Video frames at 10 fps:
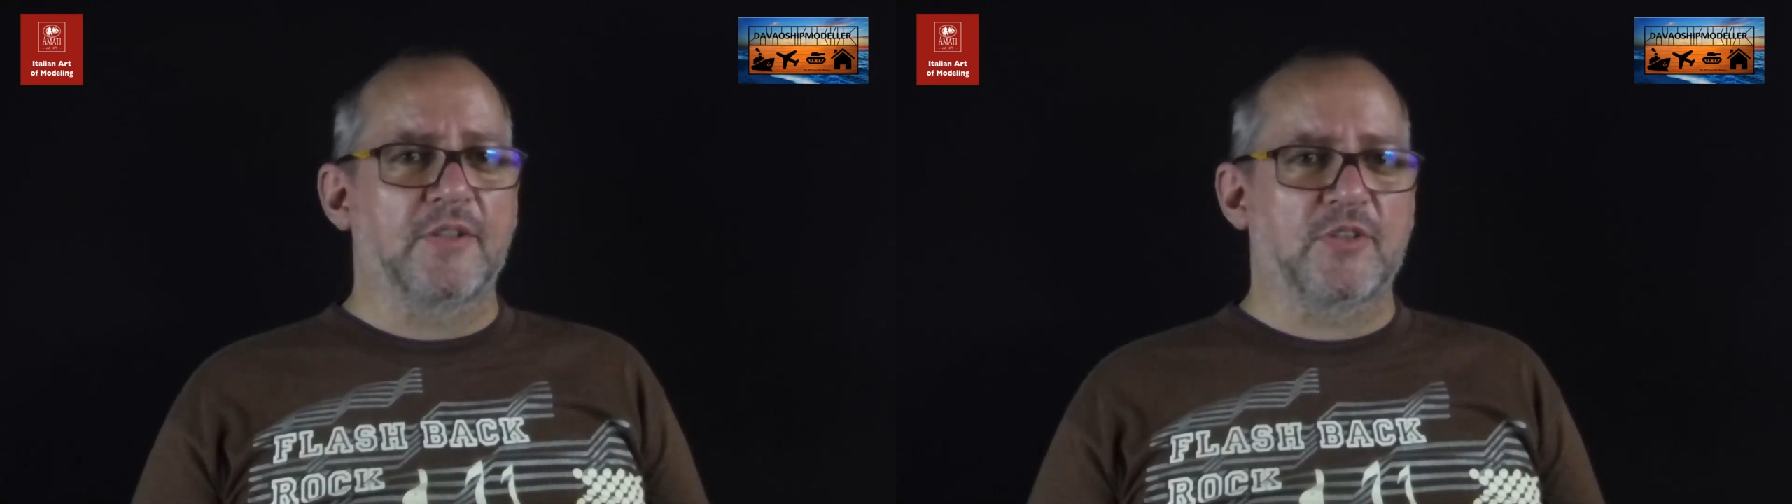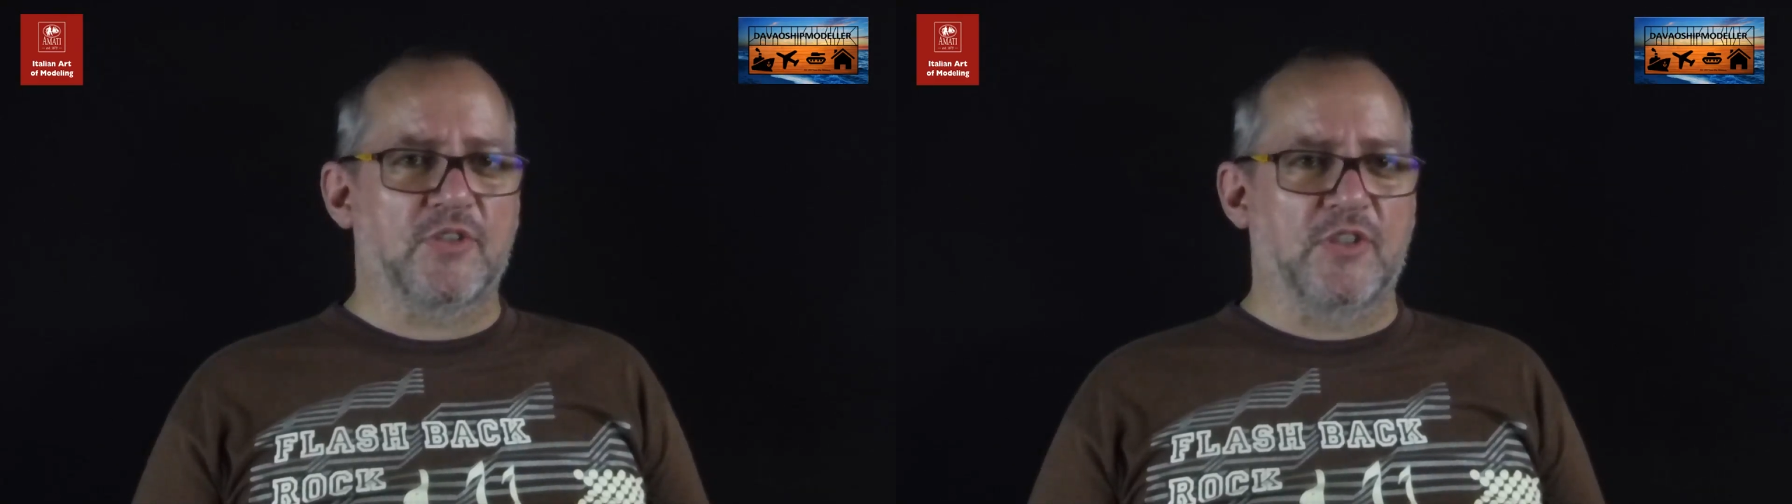
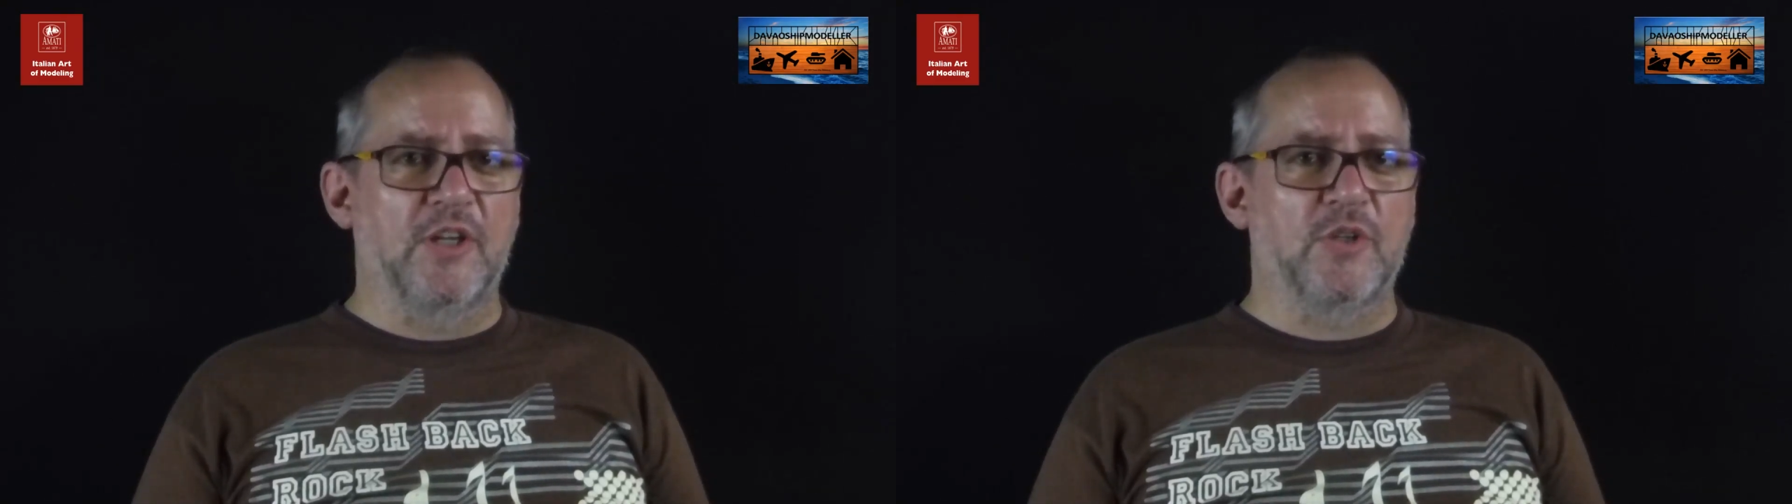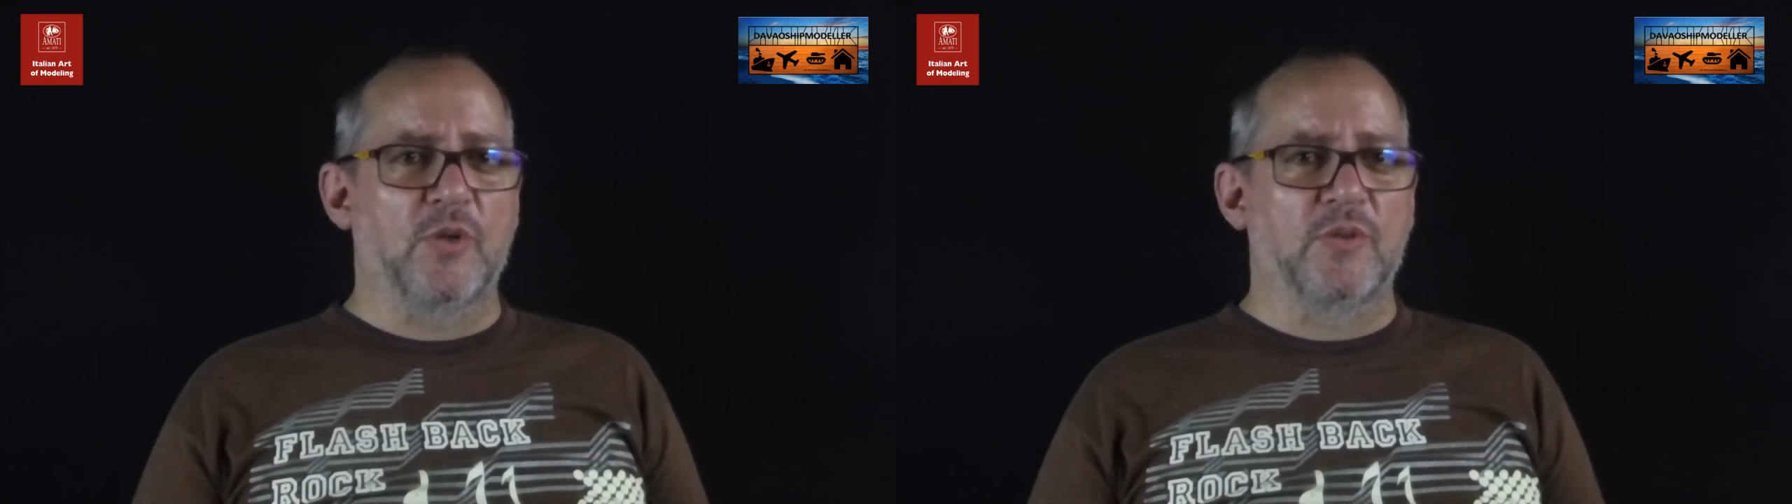stay
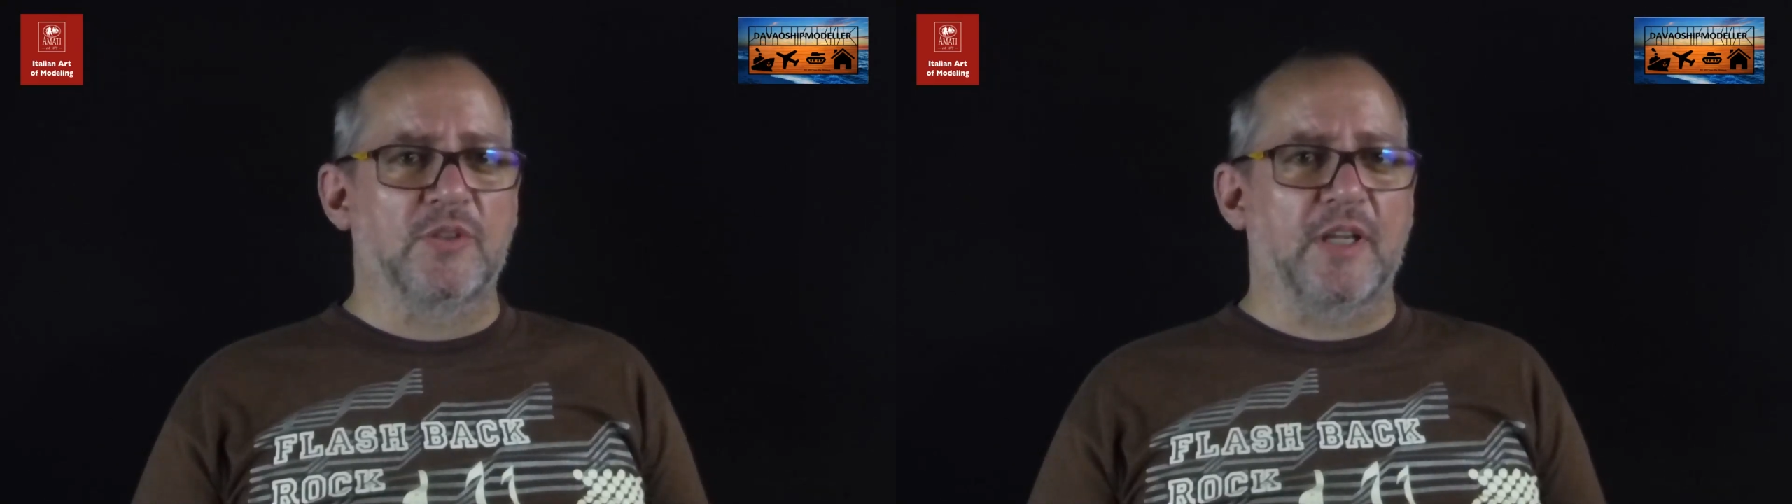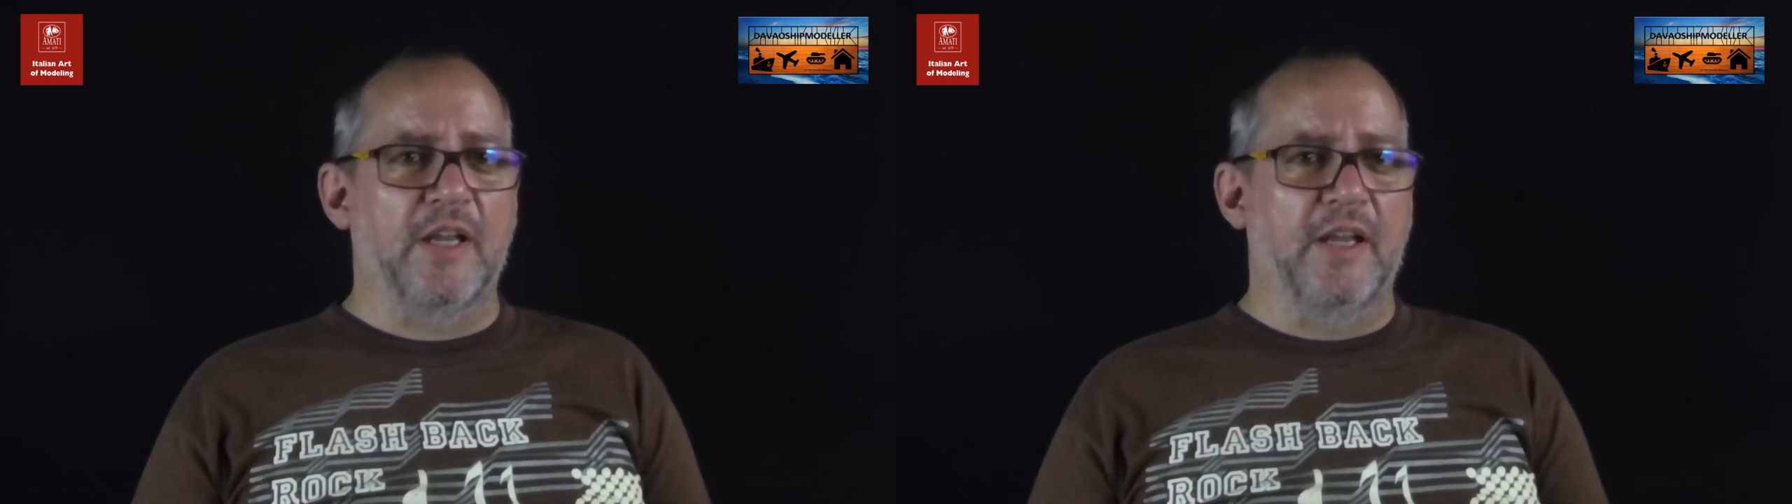tuned
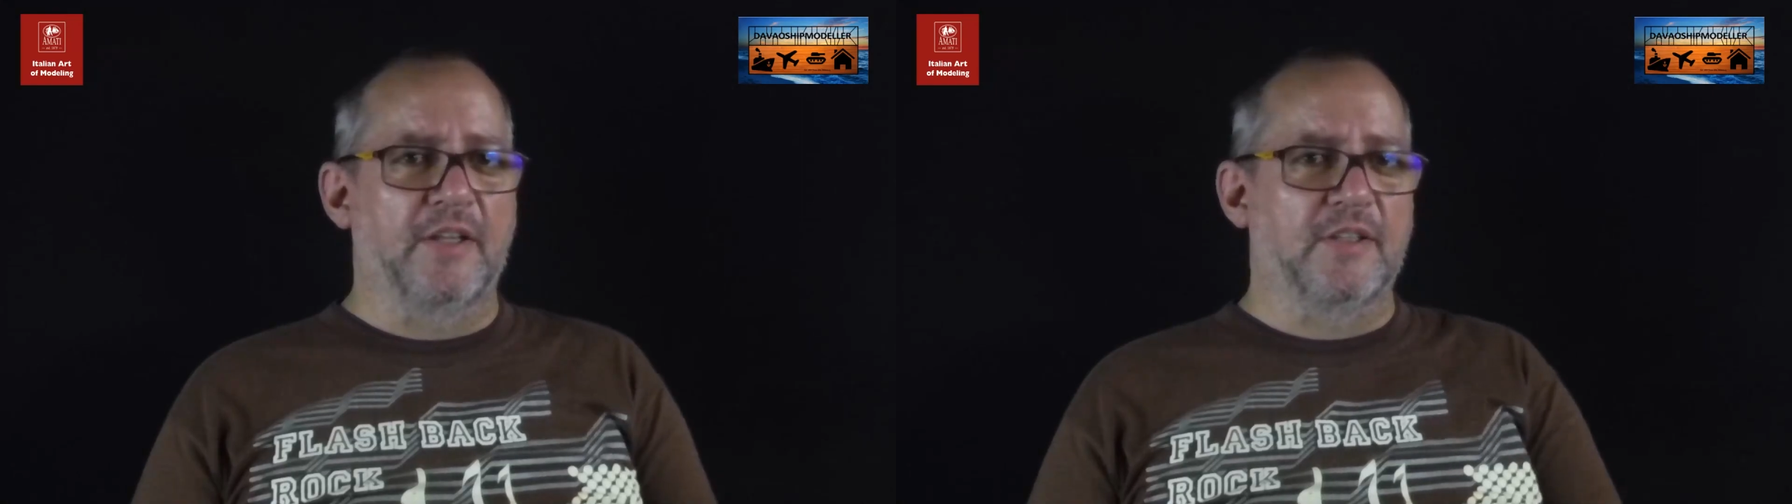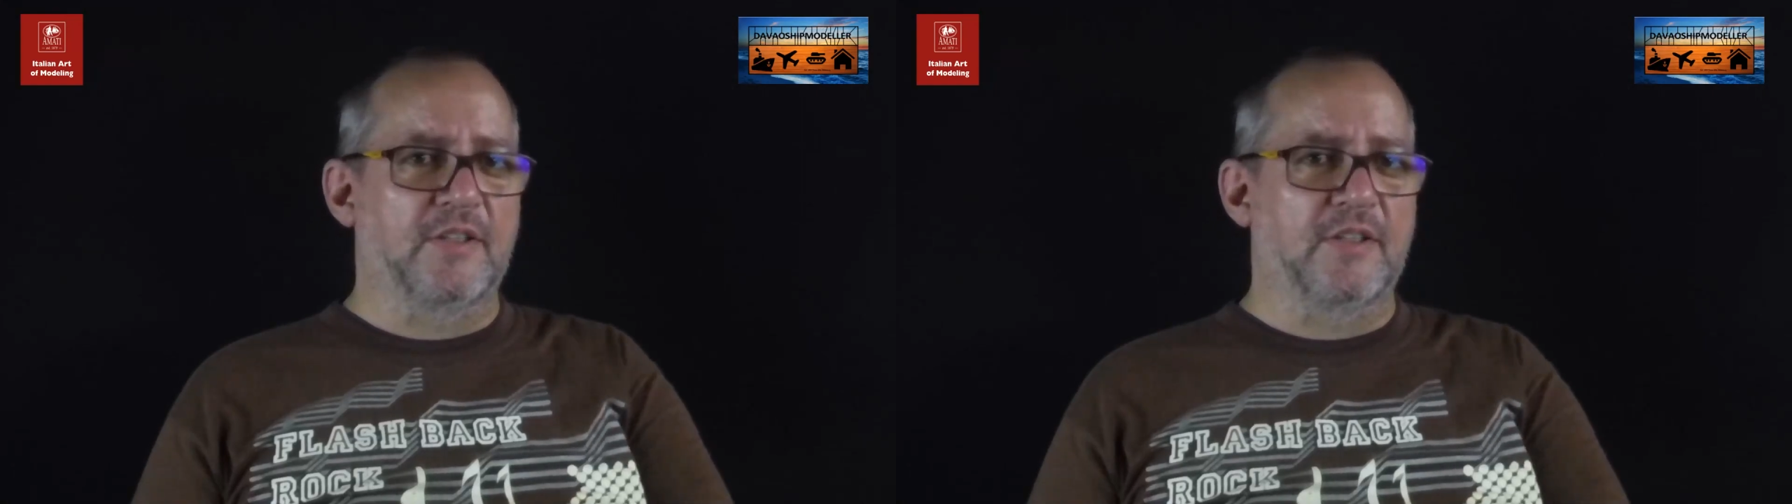and